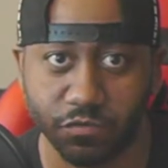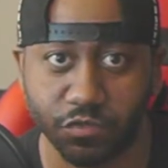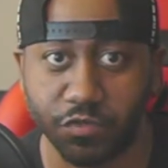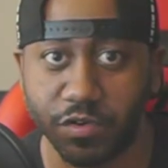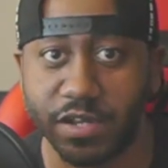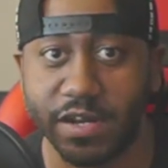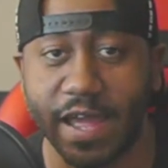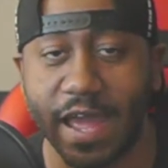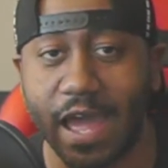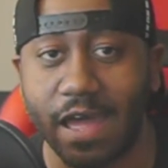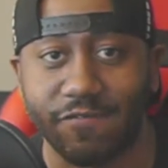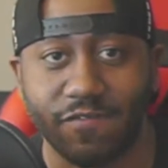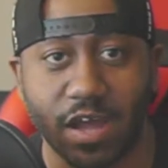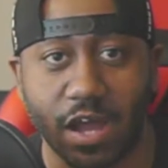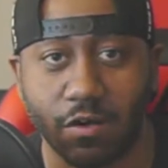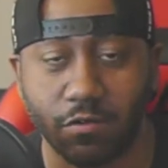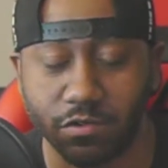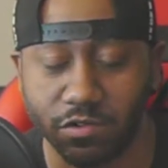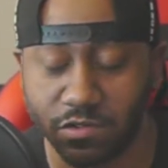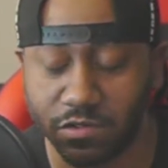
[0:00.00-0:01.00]
3.5
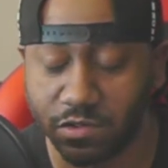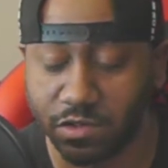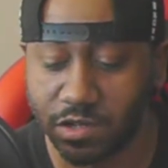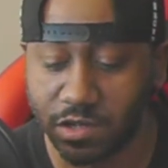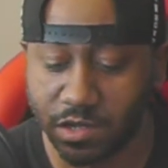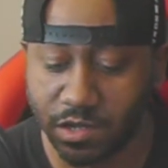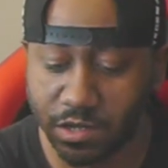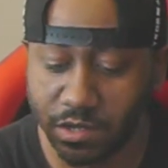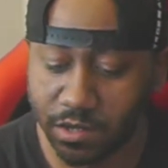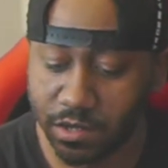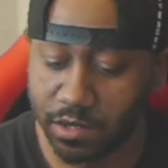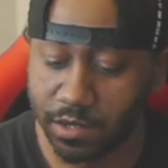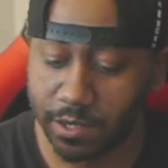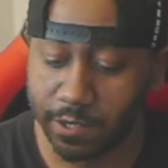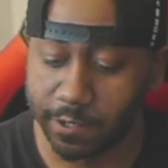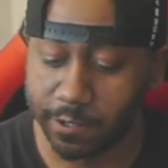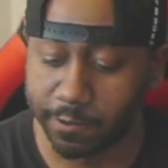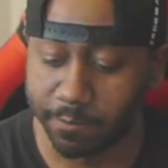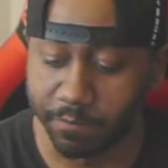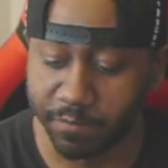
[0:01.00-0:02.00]
hours.
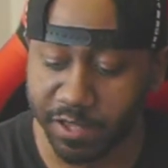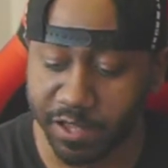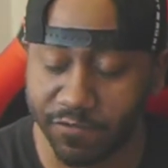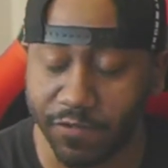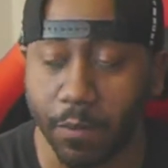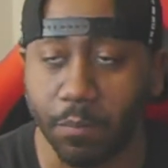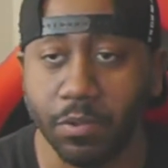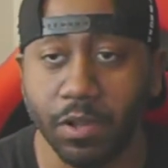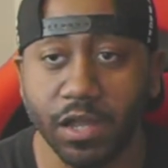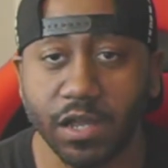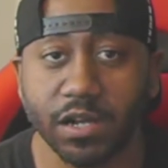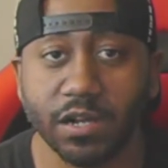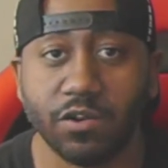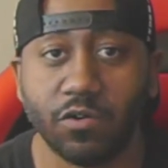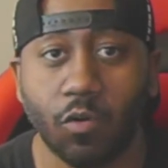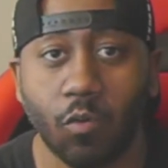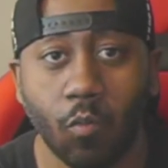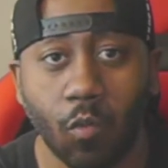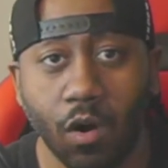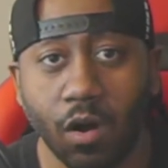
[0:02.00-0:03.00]
If I plug it in
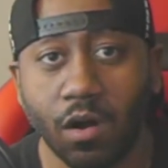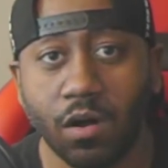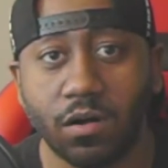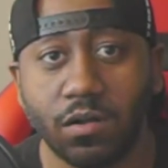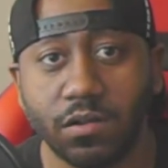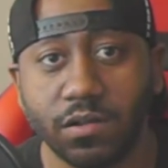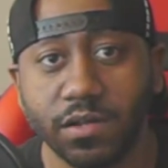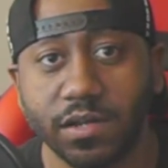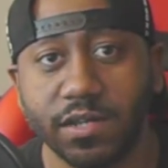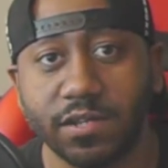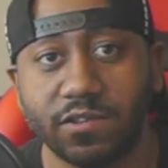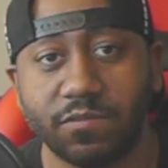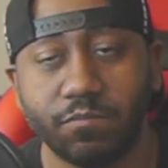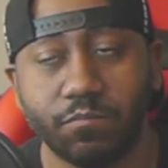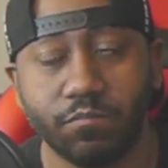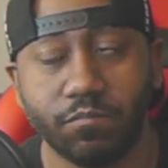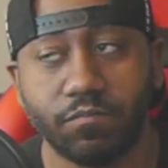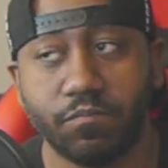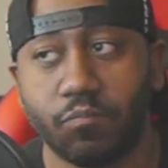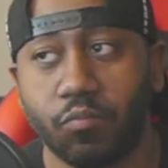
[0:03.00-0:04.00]
a wall, it's
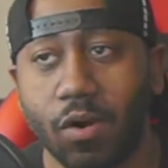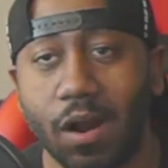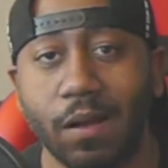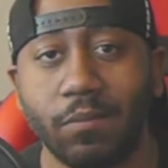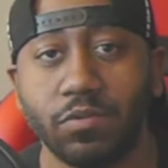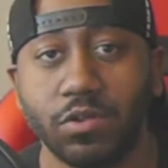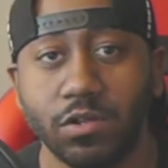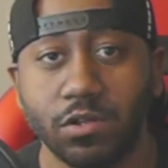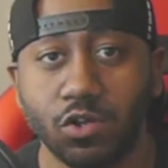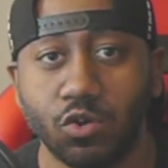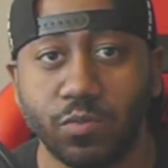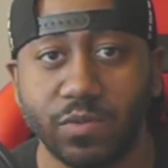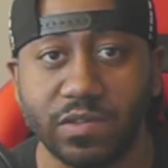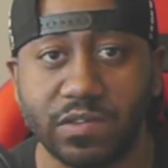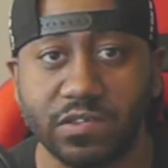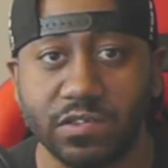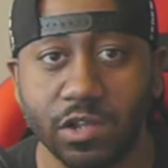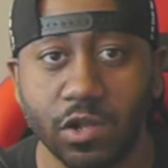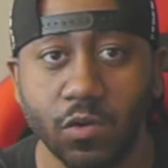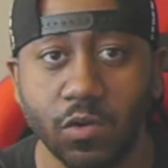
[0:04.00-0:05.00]
probably a little
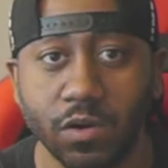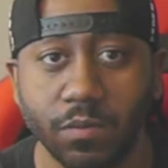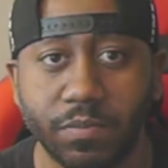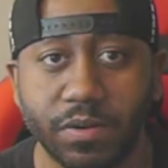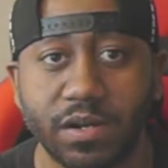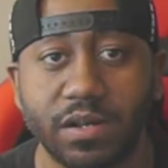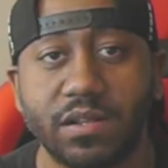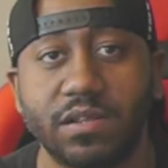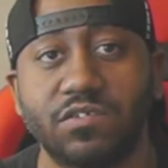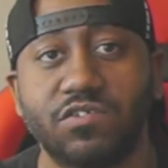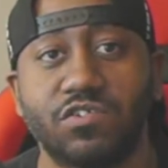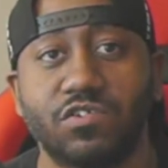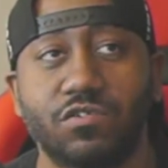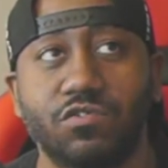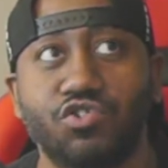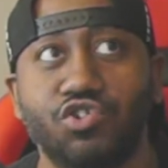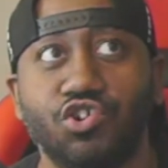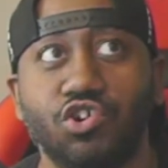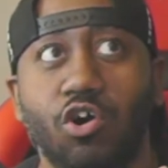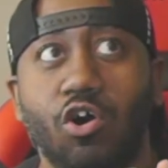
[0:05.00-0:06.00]
bit slower, but it doesn't
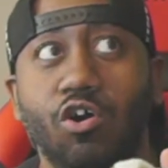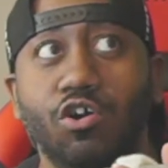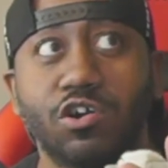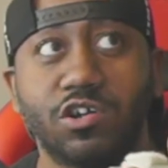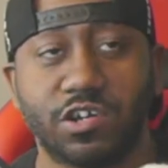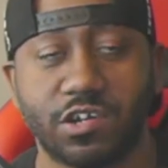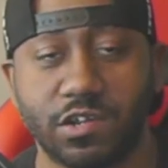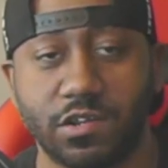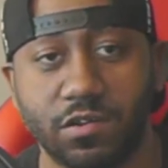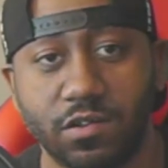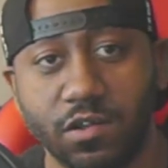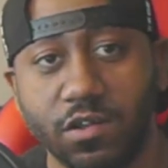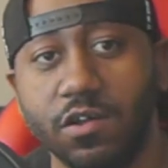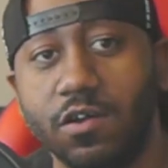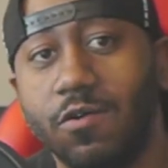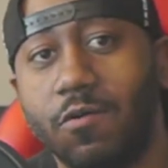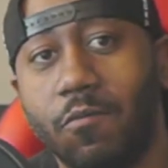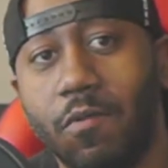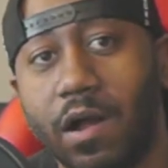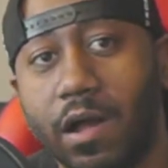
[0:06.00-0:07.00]
charge it
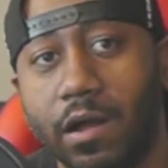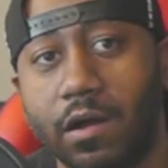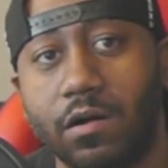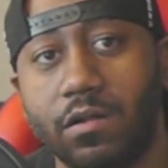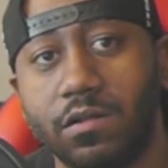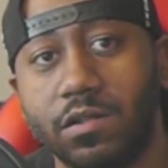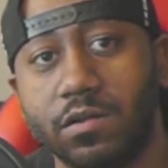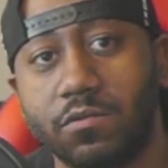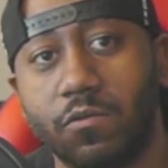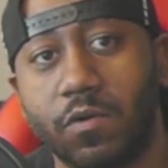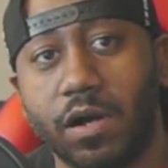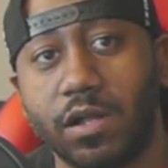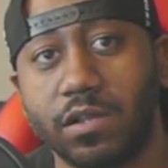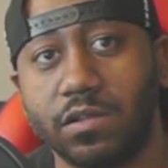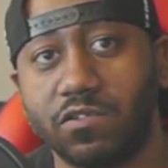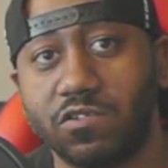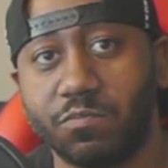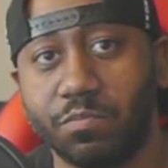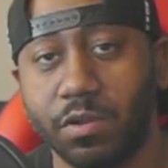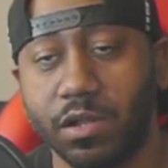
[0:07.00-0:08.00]
while
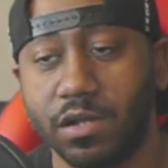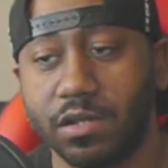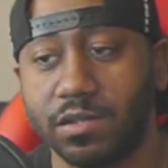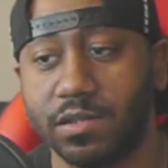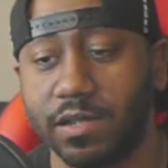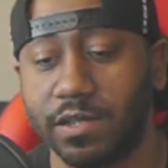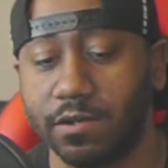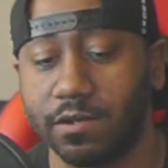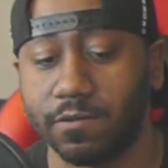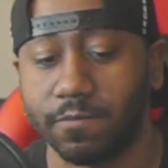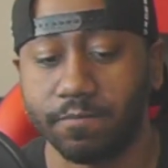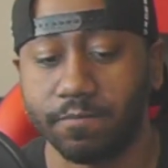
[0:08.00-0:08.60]
it's plugged in.